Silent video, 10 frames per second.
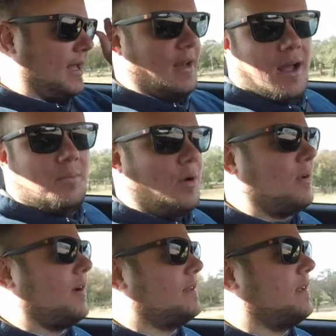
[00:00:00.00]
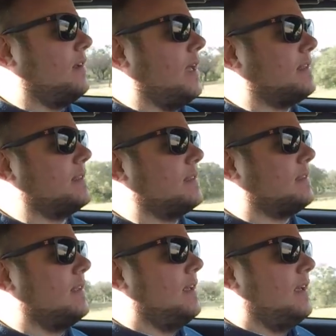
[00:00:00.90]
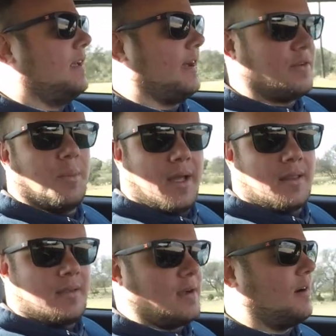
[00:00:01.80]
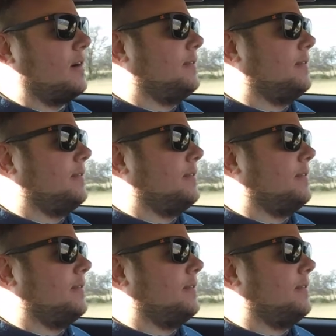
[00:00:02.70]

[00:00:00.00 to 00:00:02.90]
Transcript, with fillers: non-polarized sunglasses after buying this car.